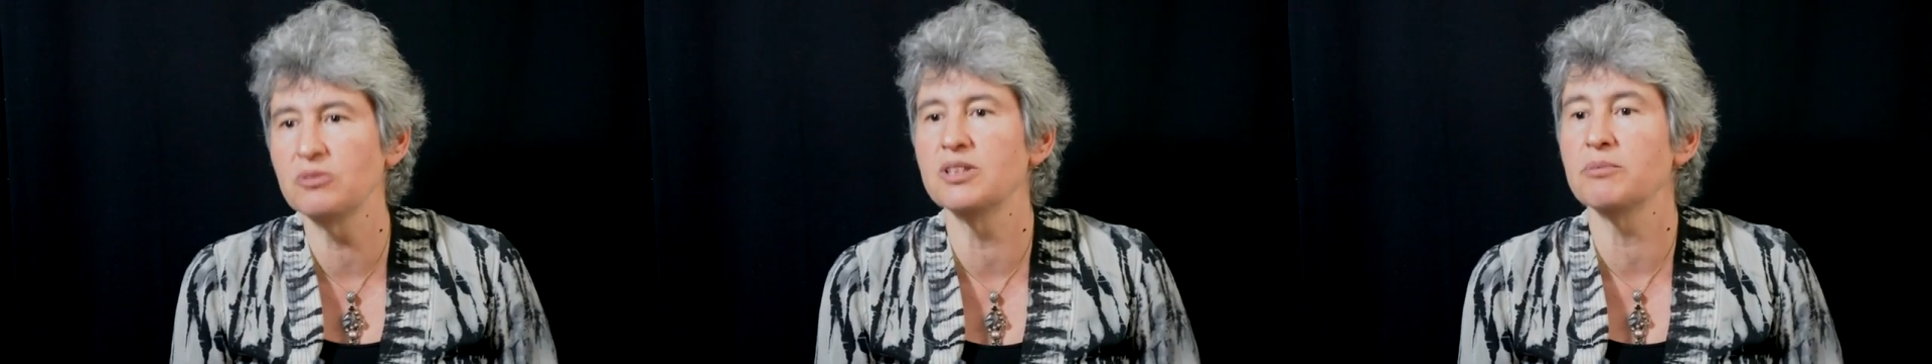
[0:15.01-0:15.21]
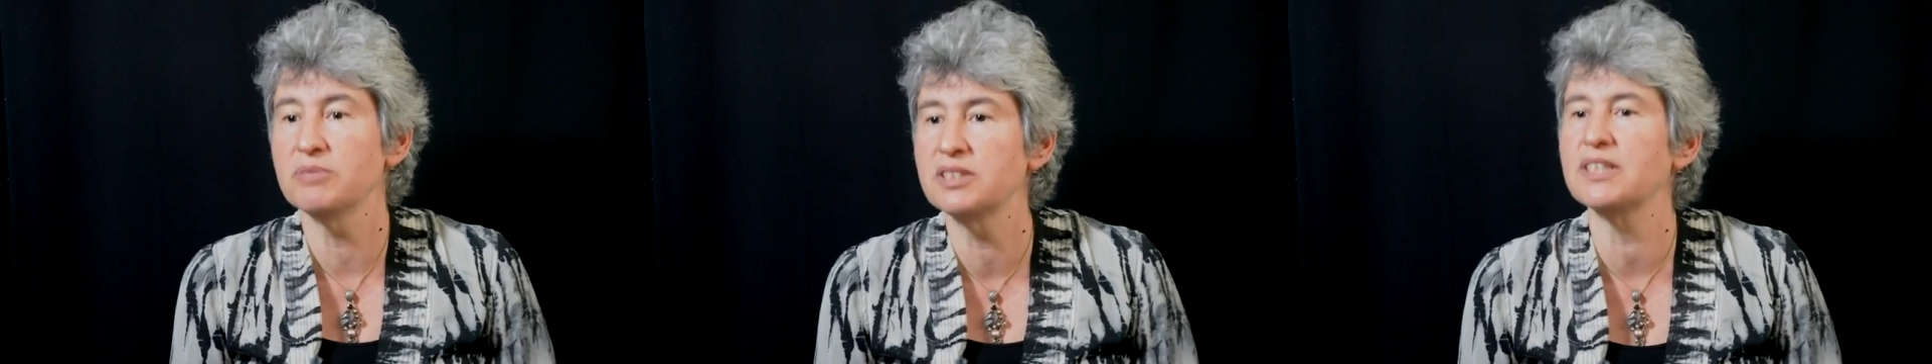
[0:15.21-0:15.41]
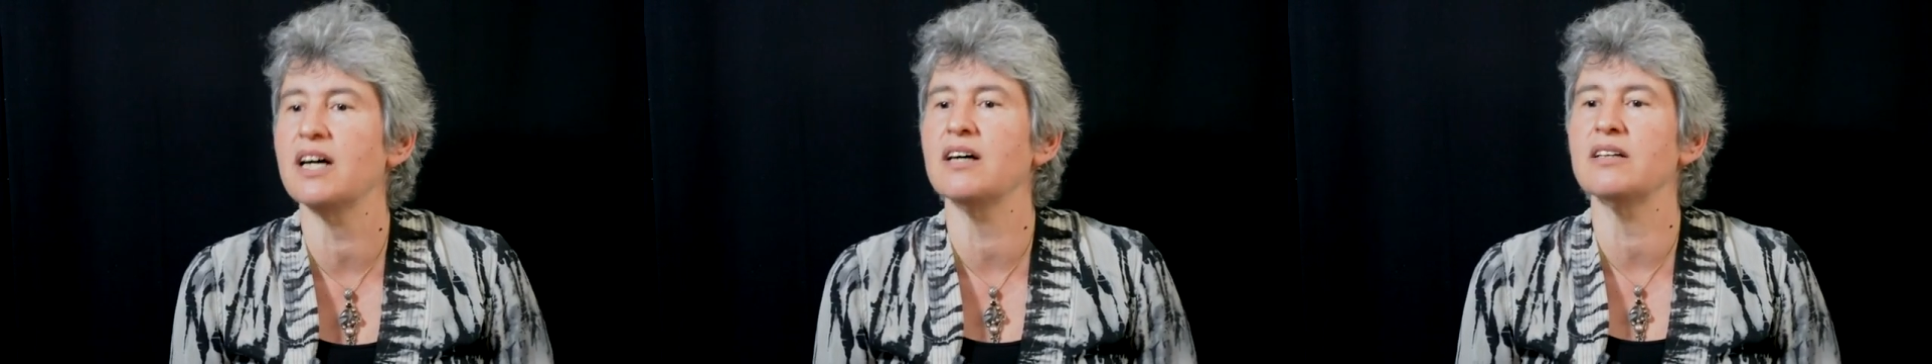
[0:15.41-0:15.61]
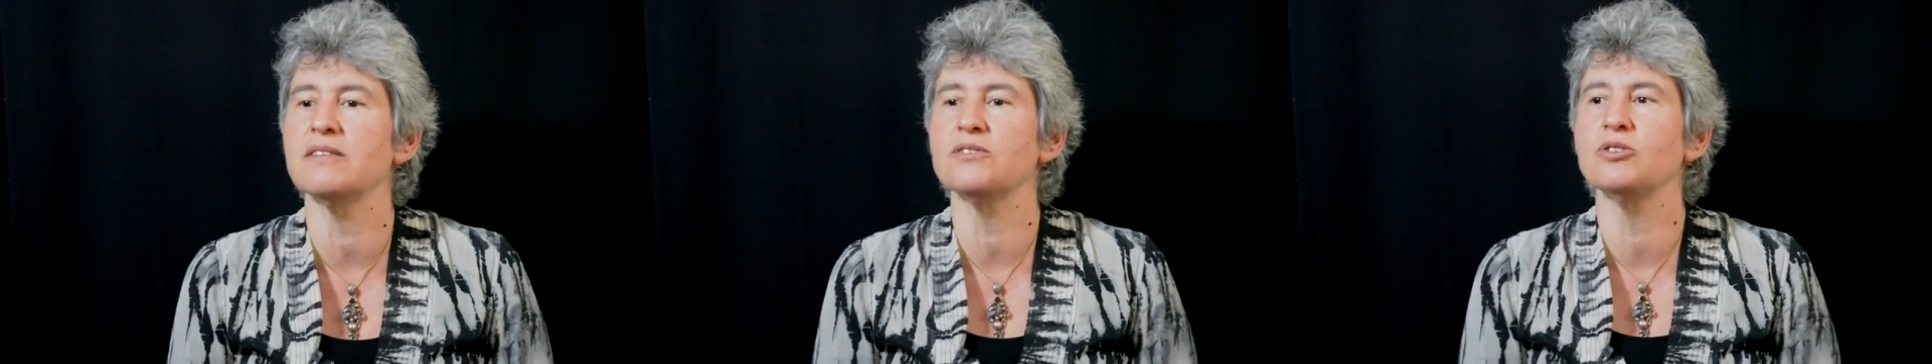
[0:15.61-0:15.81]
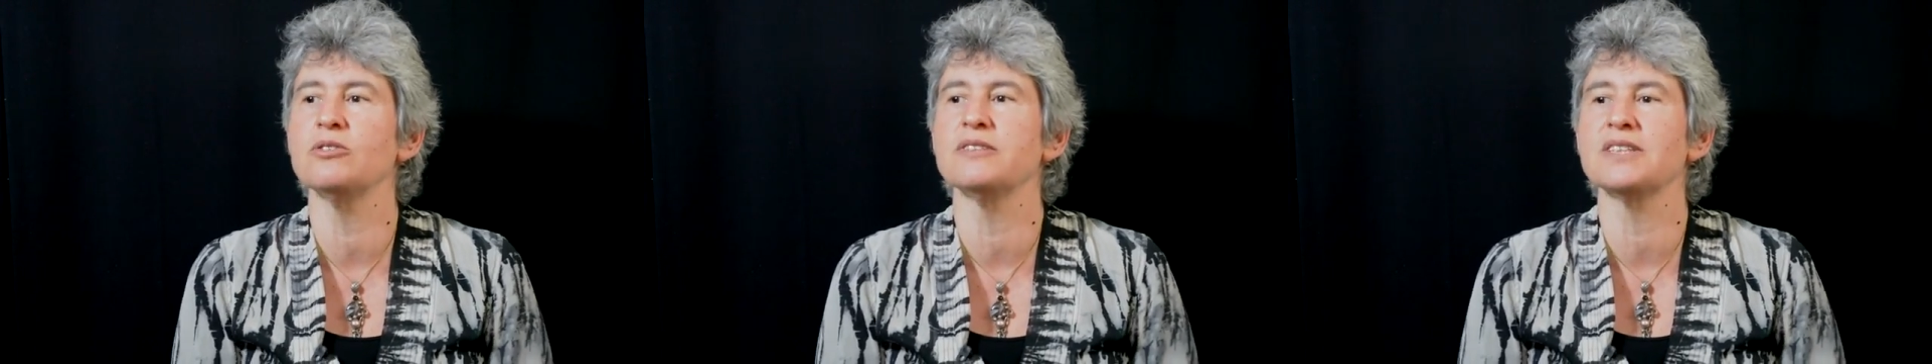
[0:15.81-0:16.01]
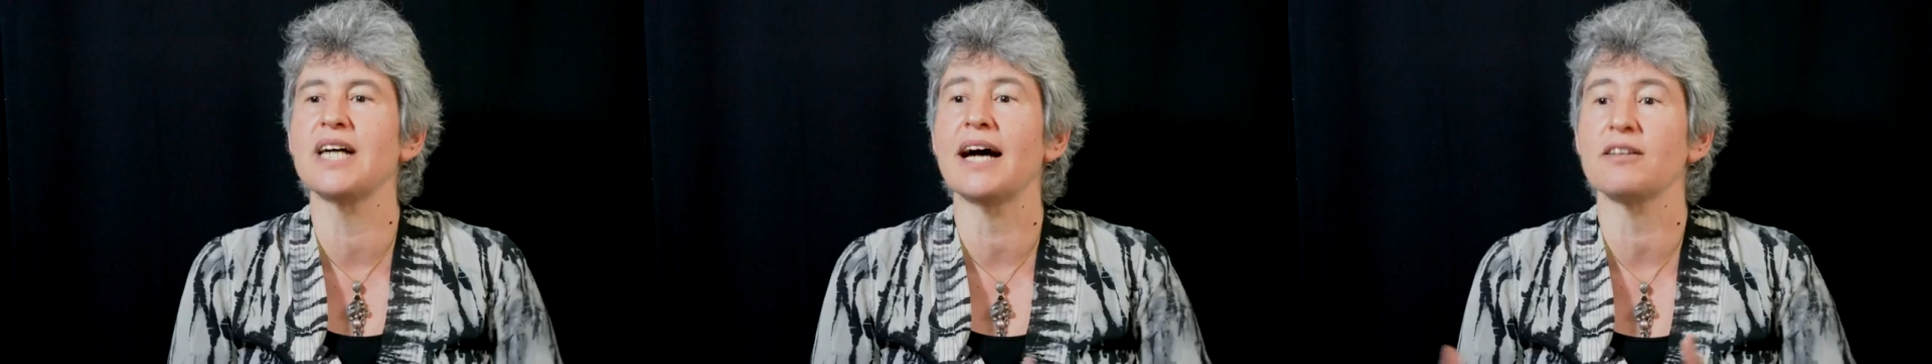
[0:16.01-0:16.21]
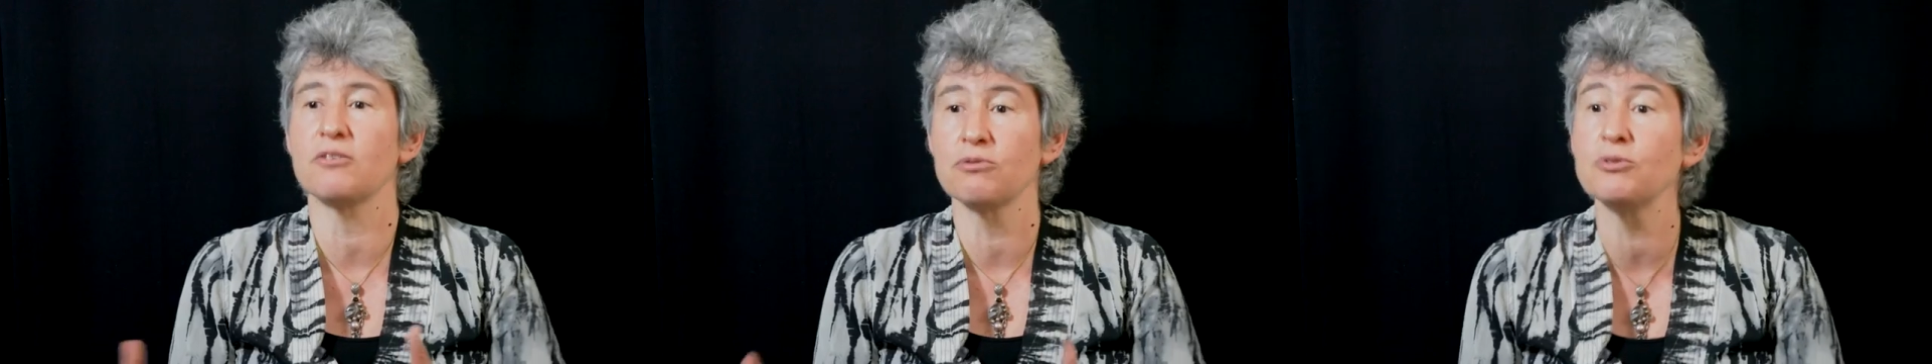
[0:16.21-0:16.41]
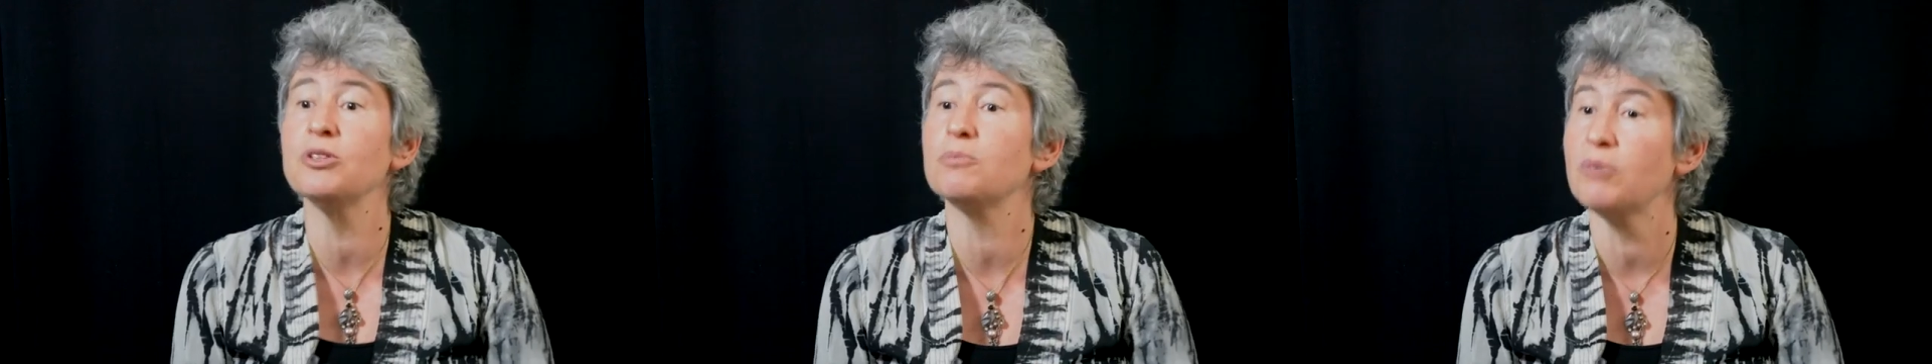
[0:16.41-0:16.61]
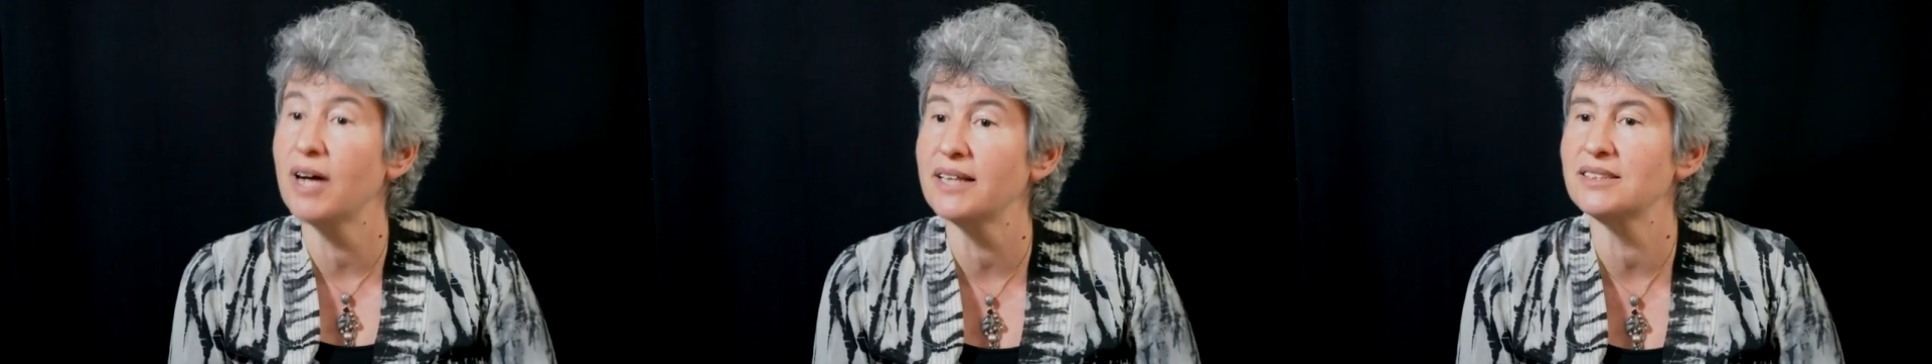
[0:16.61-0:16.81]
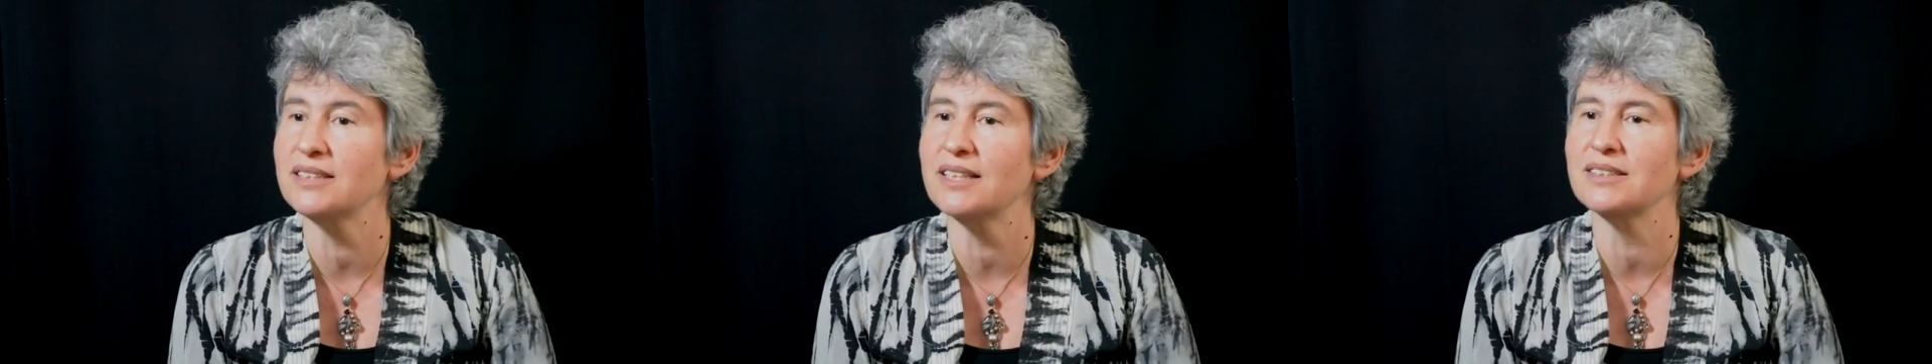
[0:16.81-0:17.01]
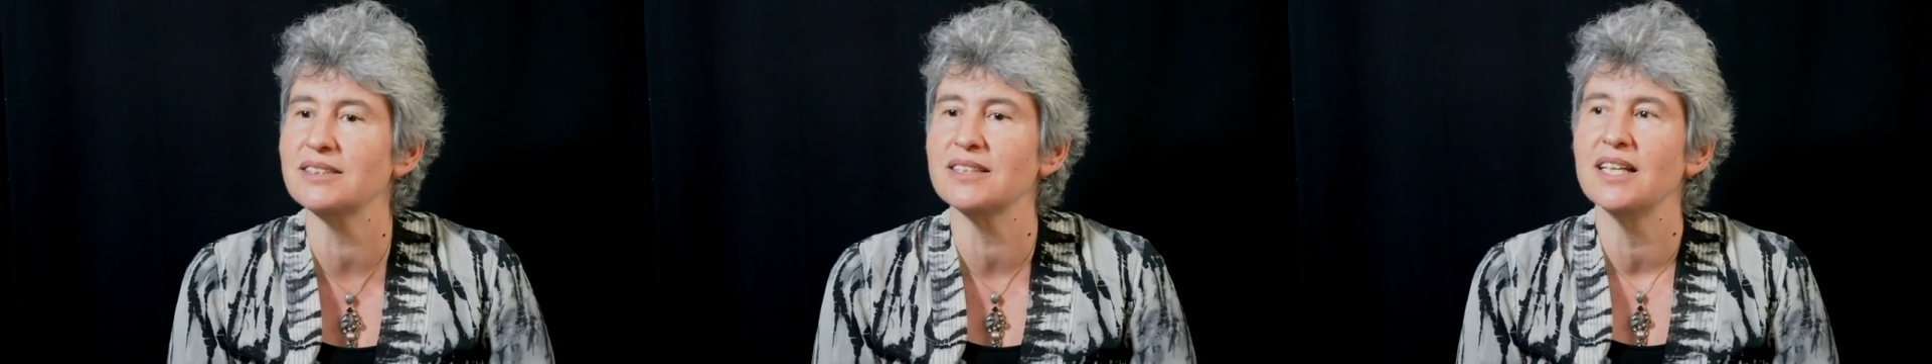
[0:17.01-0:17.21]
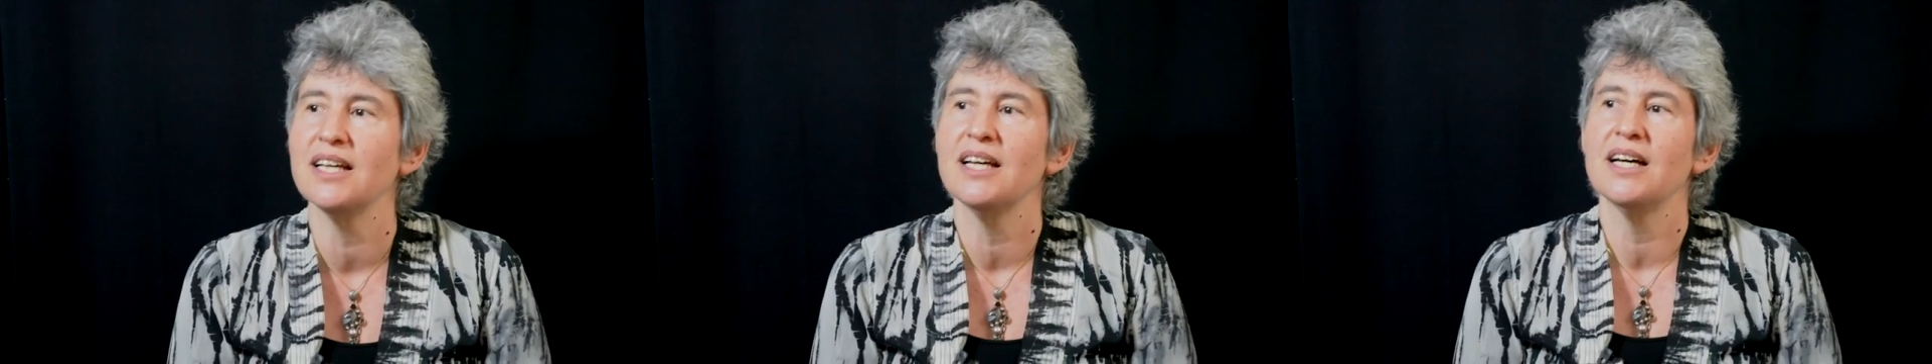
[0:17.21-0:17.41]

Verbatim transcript: themselves who has gone through the process